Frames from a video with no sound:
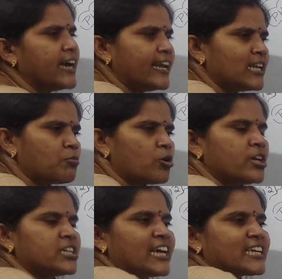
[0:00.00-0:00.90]
Any
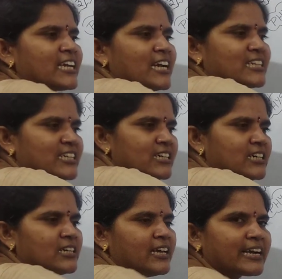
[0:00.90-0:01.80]
body taking a
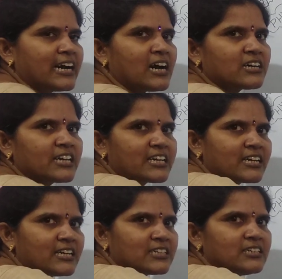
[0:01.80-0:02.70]
turn, a car taking
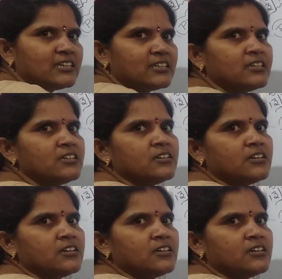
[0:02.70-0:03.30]
a turn,